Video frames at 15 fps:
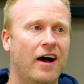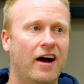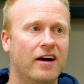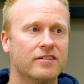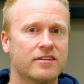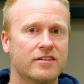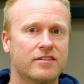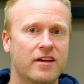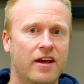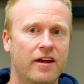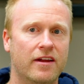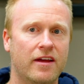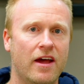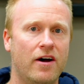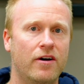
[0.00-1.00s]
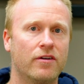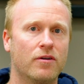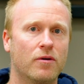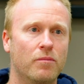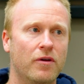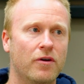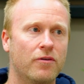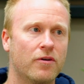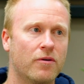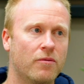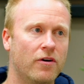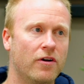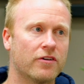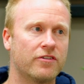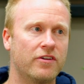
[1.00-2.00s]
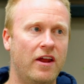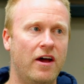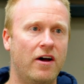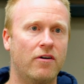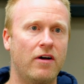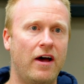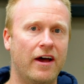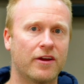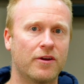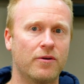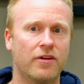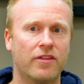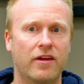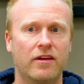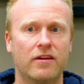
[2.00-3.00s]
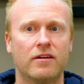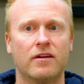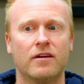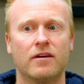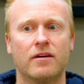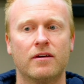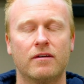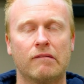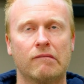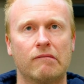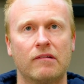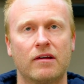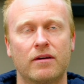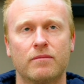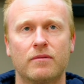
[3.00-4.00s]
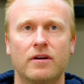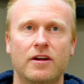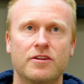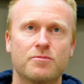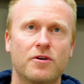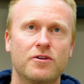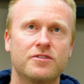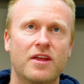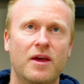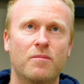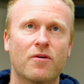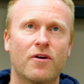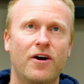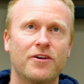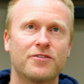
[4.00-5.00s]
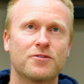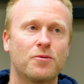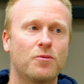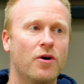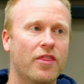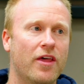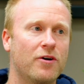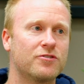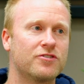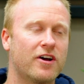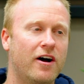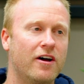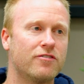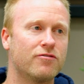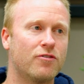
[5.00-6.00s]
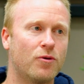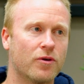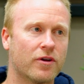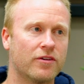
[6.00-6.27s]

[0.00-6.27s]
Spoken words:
Understanding how your builder works and how accurate they price or what they'll charge for,